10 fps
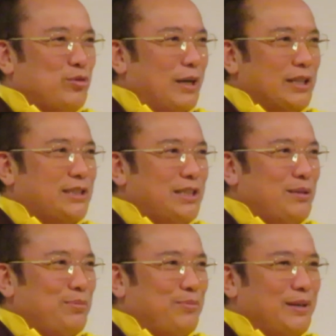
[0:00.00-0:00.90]
to
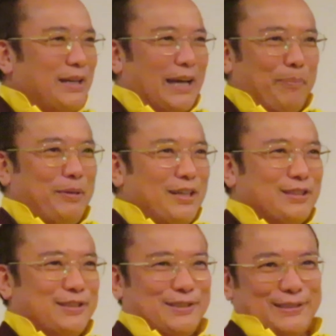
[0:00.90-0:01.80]
achieve
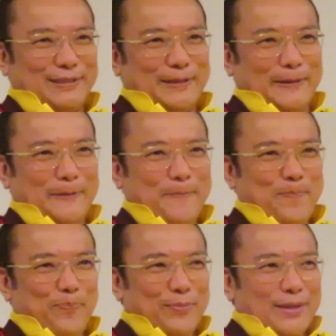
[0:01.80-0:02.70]
happiness
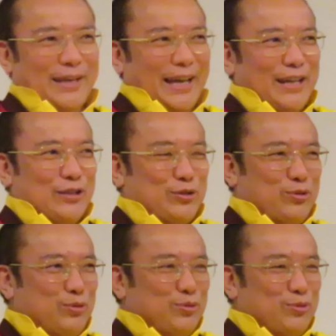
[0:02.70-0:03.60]
and
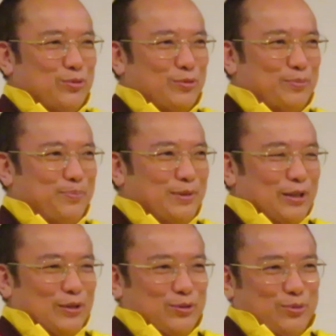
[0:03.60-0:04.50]
to
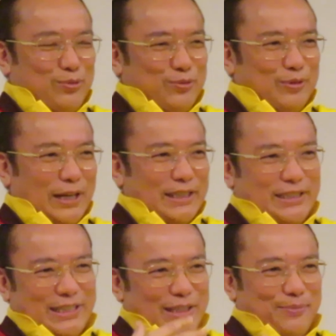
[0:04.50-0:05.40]

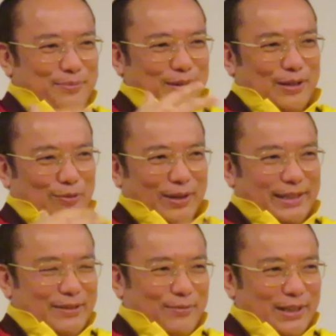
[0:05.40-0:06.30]
achieve
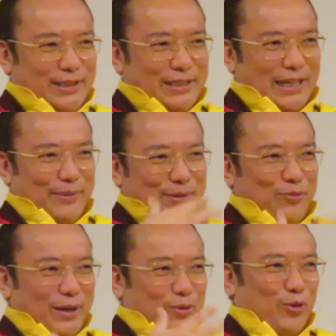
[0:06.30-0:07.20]
what
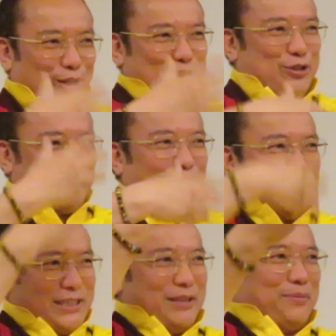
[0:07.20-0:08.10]
everyone wanted to
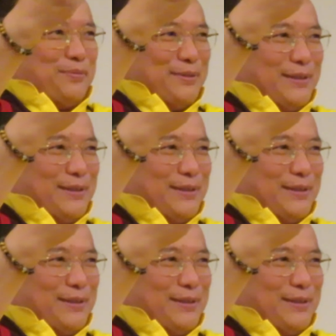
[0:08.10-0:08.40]
achieve.